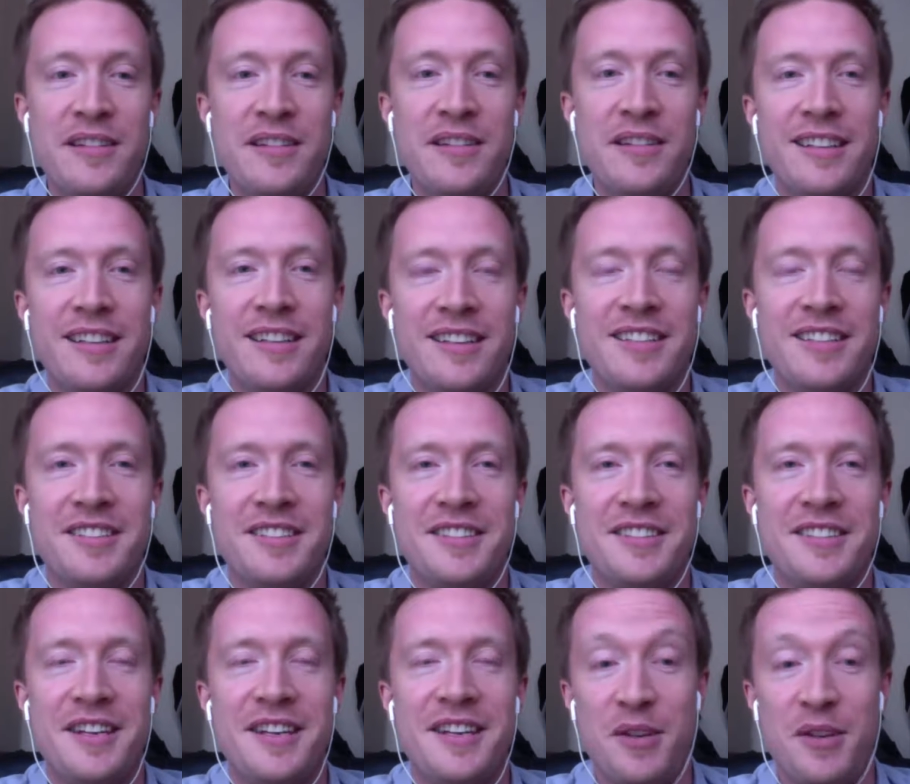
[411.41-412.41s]
So yeah, so
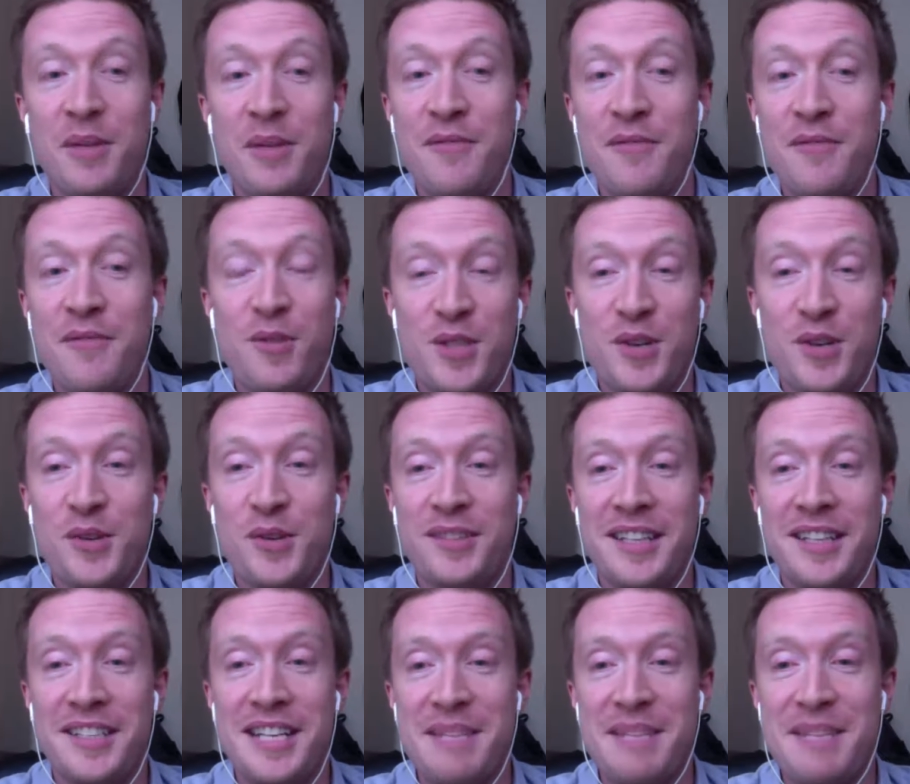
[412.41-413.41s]
I'm looking forward to Hong Kong. That's
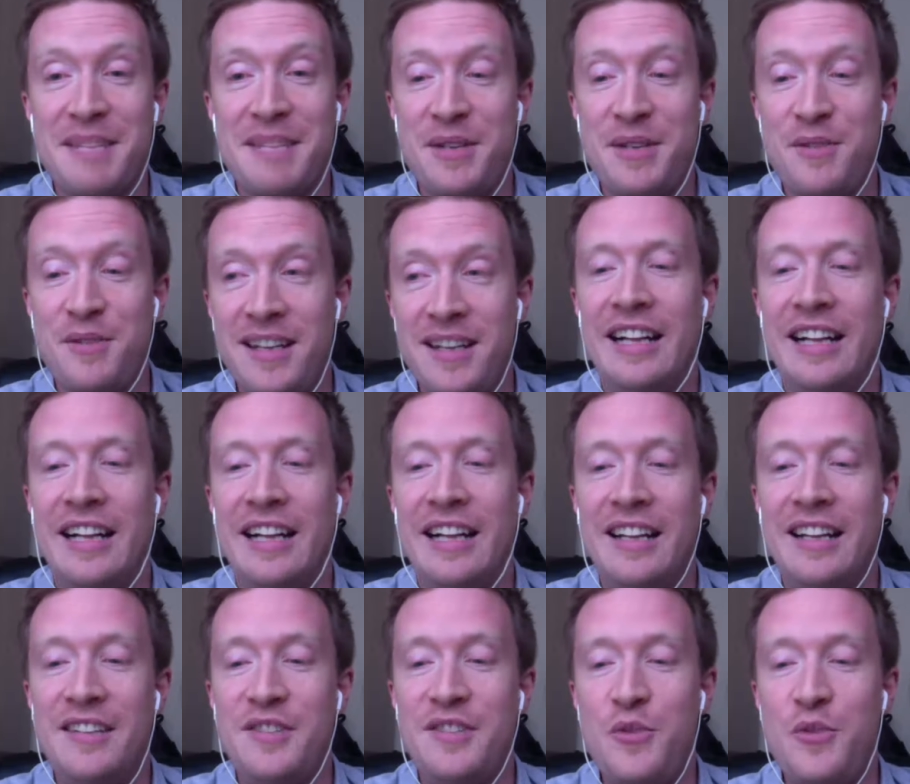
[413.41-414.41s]
going to be great in
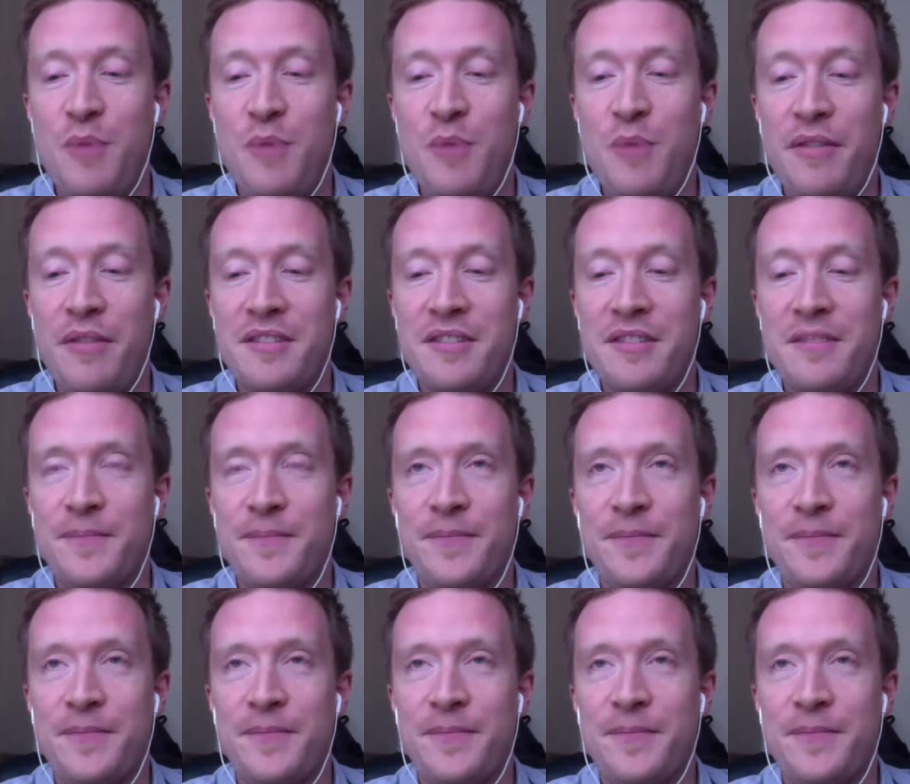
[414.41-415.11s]
2 months.